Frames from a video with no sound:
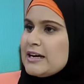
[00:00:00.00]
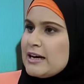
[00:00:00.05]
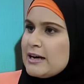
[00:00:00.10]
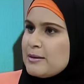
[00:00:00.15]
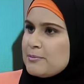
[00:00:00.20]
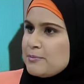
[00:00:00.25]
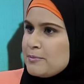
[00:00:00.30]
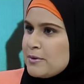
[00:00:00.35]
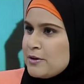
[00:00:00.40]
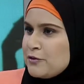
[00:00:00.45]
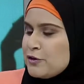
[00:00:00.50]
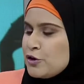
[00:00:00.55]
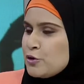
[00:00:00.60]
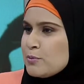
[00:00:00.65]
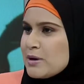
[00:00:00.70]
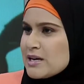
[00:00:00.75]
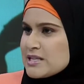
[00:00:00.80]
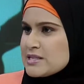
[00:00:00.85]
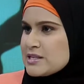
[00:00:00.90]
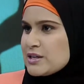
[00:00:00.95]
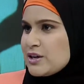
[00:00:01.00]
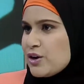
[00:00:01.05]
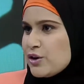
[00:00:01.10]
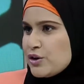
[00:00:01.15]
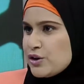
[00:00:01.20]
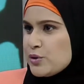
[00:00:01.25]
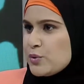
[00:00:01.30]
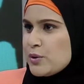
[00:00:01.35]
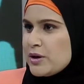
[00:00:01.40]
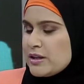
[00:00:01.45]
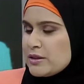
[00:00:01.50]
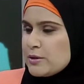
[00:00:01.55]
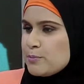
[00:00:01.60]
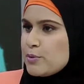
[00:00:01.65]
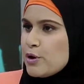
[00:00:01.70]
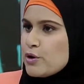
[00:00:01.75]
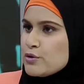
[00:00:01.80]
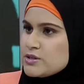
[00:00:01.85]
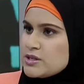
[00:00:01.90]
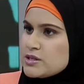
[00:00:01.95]
A few months ago, you were in the
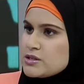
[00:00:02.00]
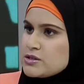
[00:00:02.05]
process